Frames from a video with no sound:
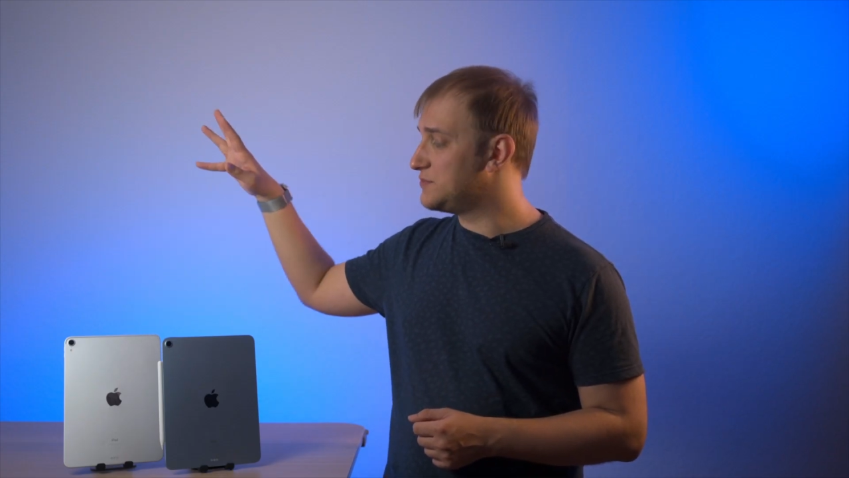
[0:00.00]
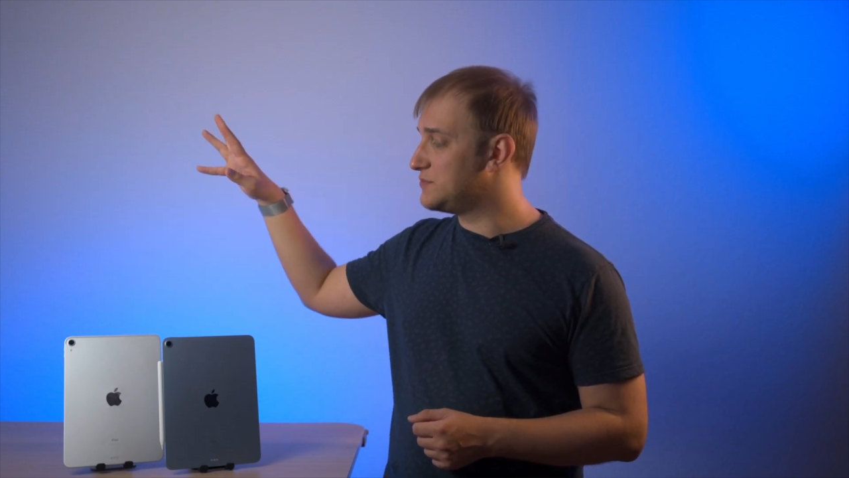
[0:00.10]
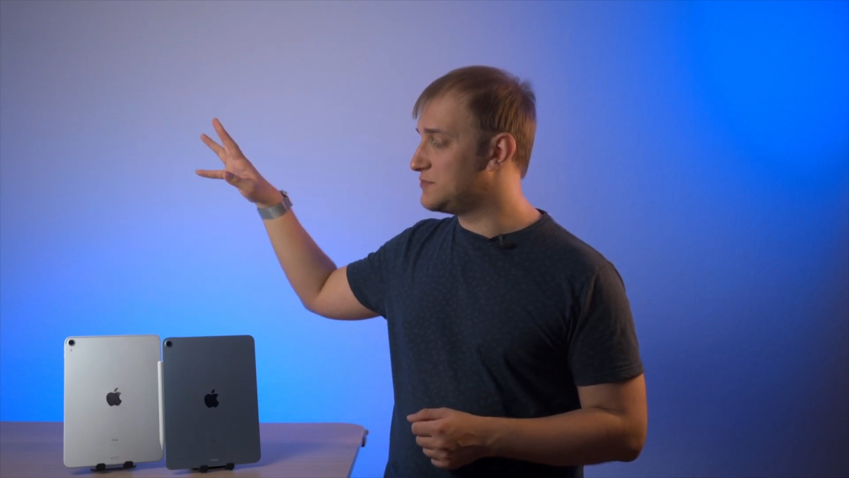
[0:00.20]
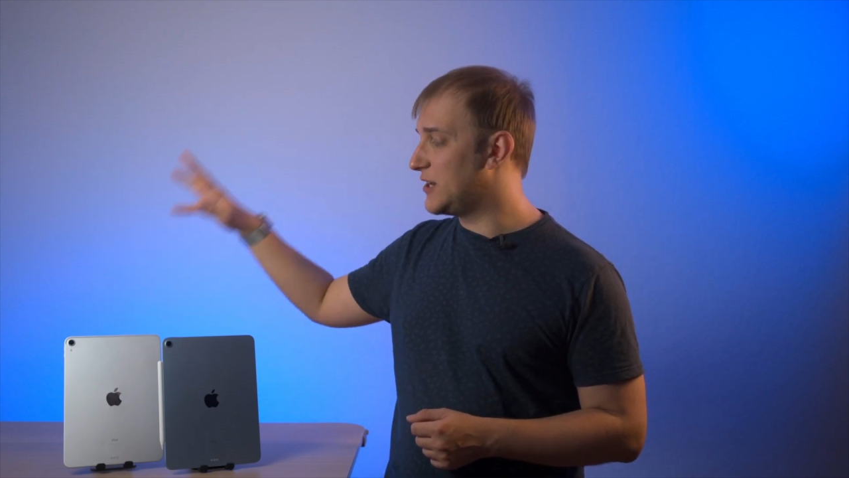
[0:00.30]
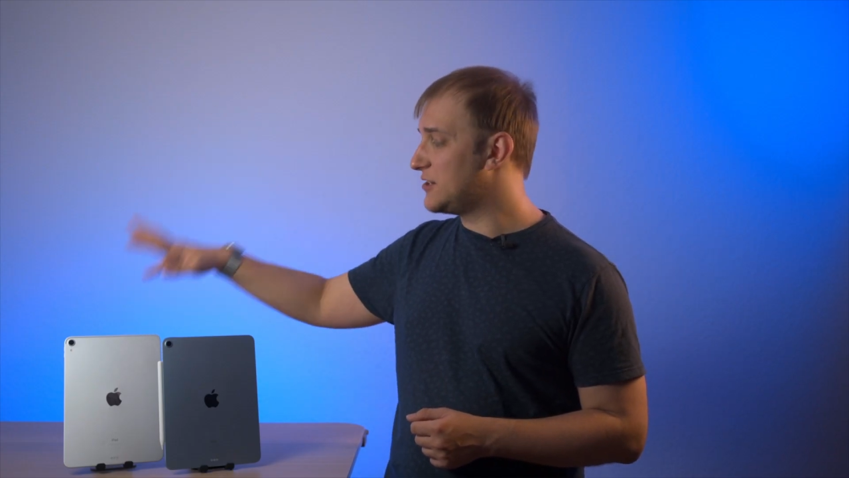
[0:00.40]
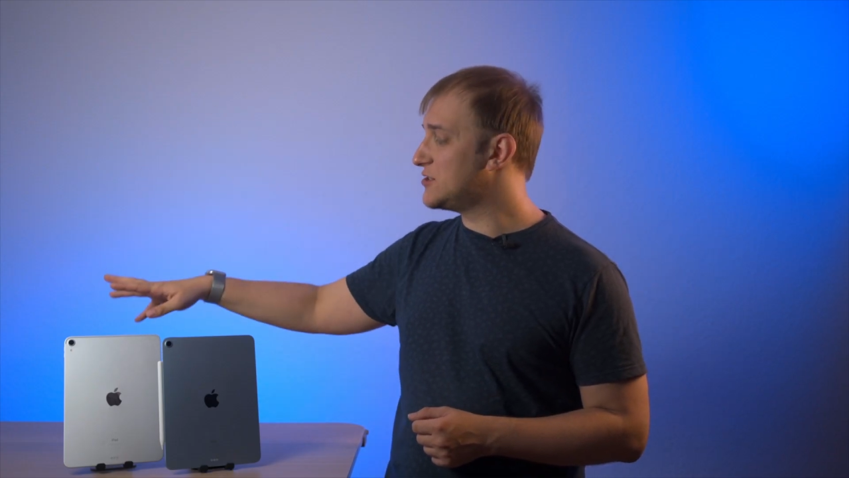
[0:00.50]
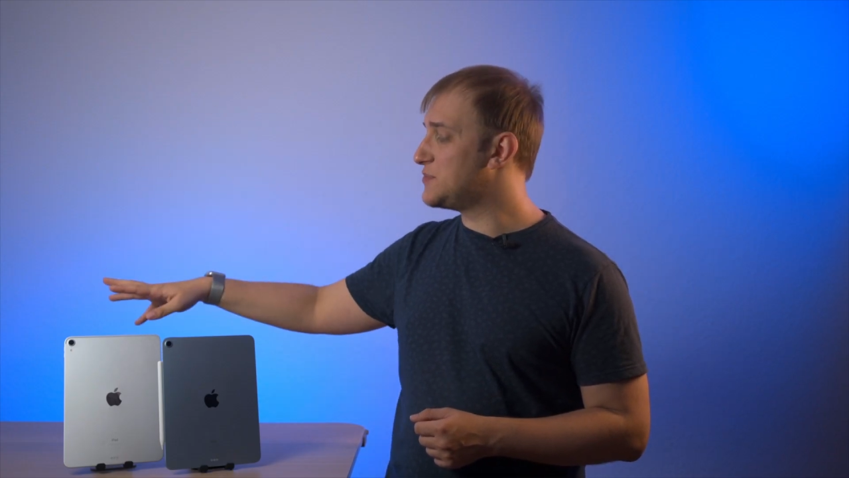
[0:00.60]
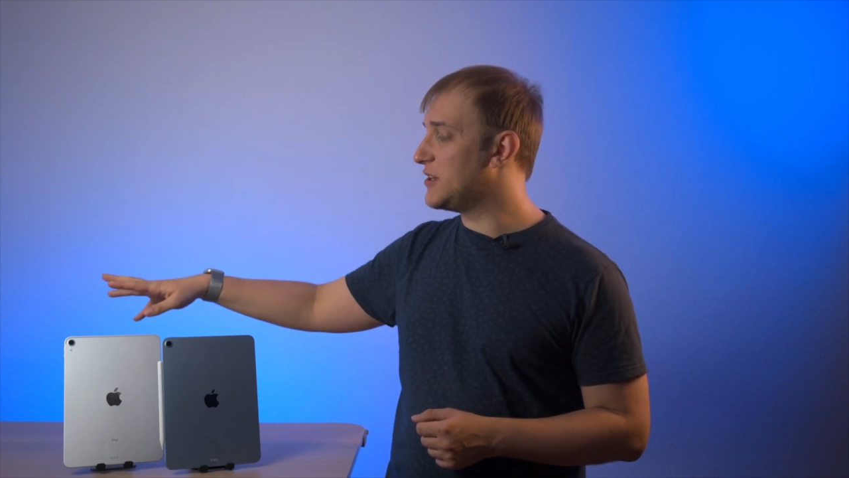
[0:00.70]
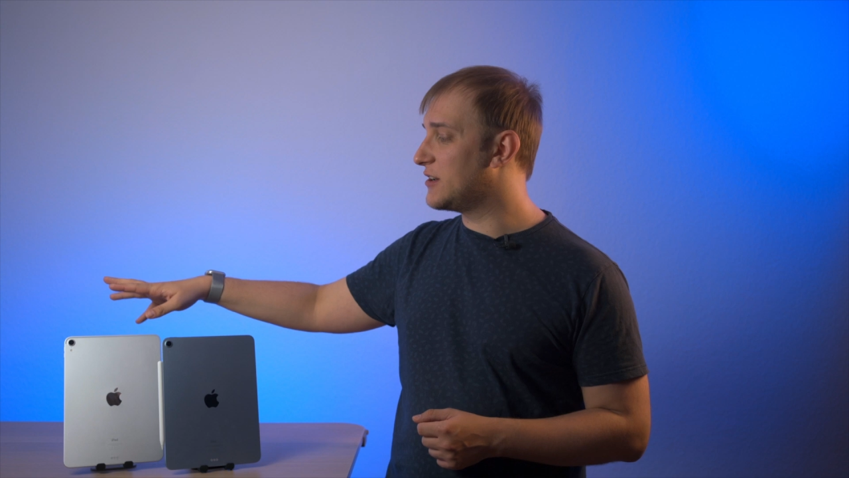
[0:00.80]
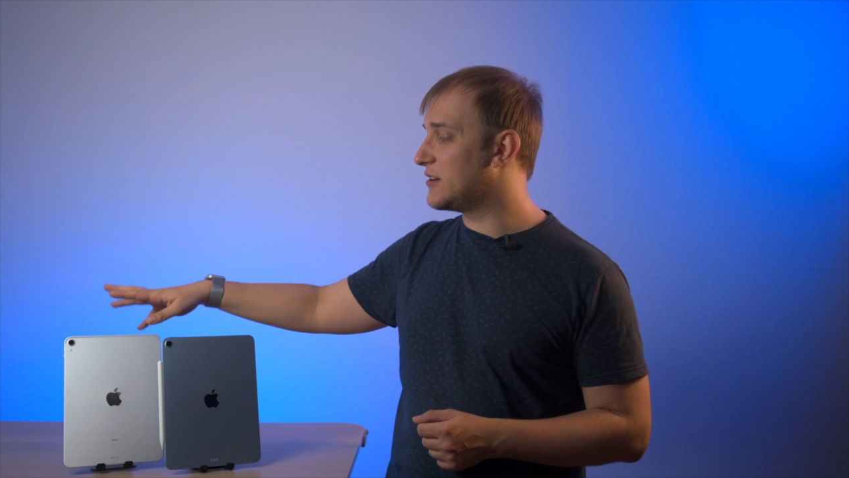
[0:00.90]
better
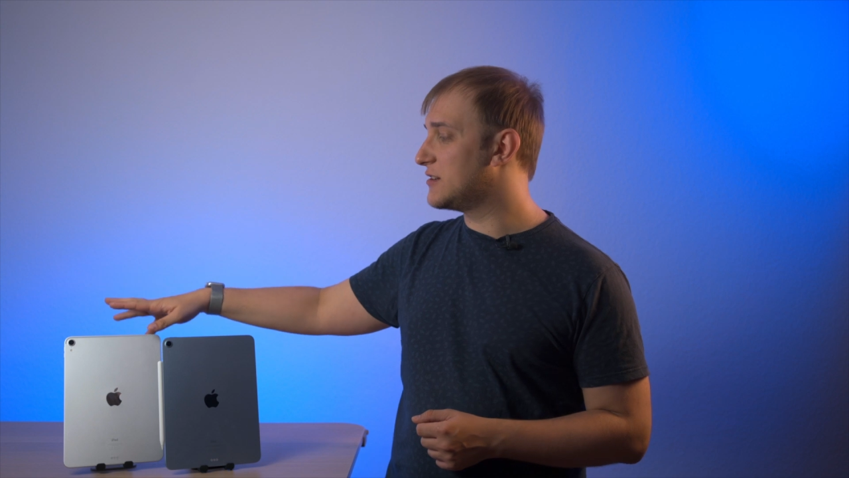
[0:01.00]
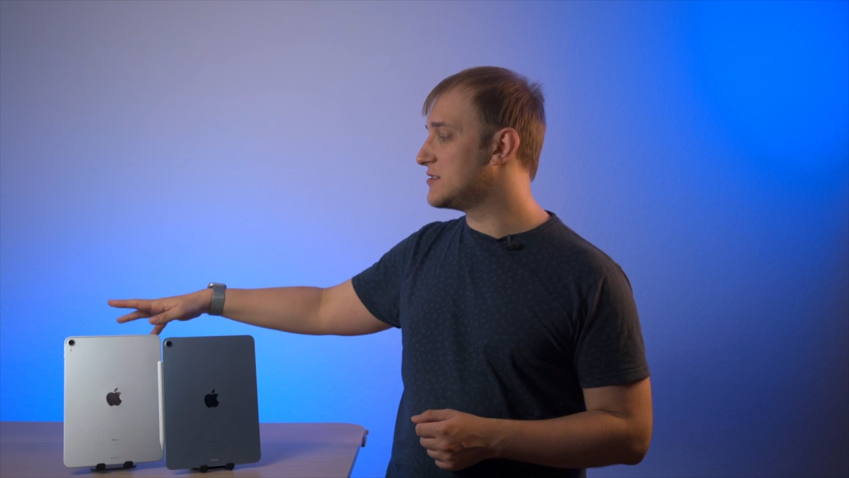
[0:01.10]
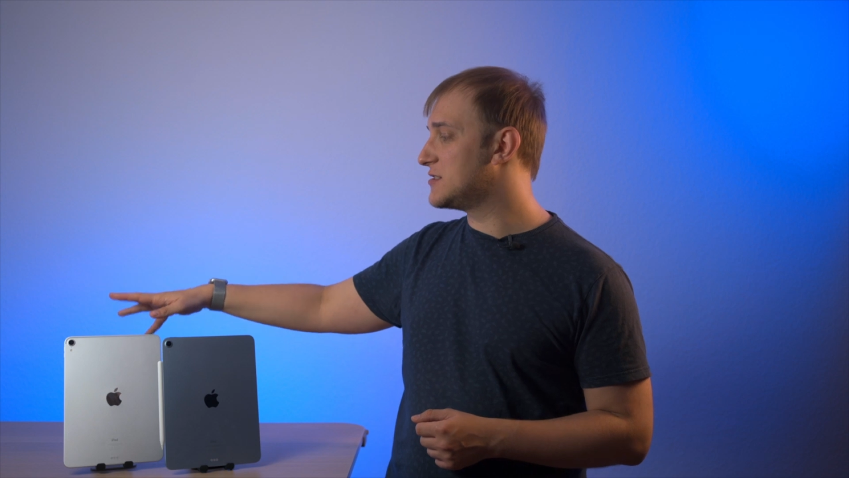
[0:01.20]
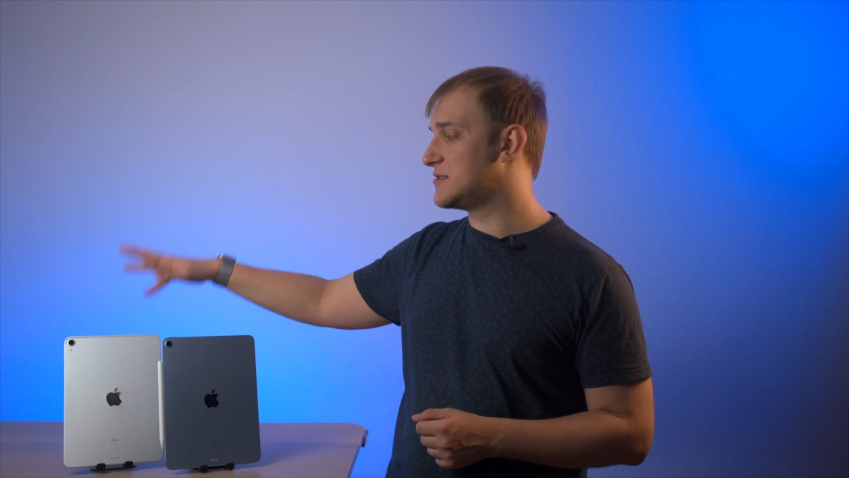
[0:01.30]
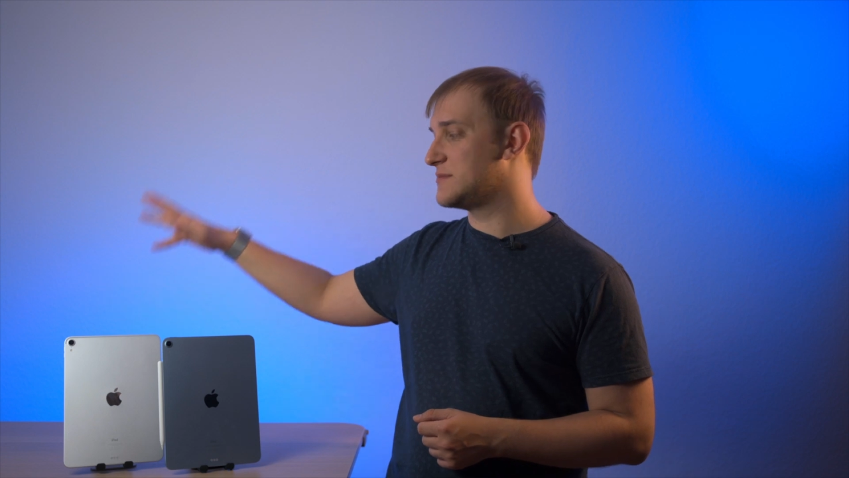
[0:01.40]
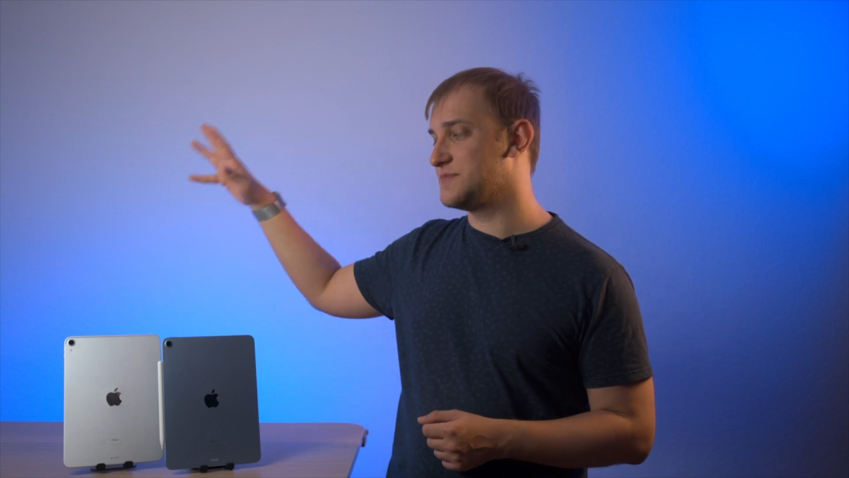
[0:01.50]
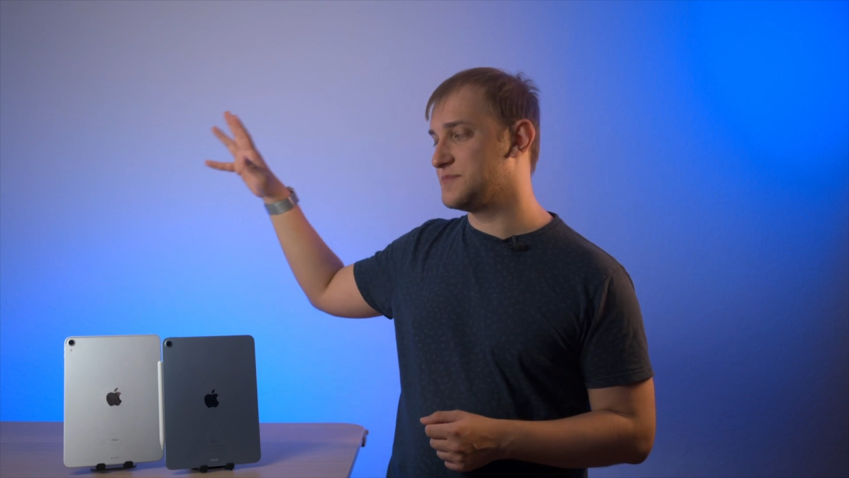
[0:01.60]
speakers,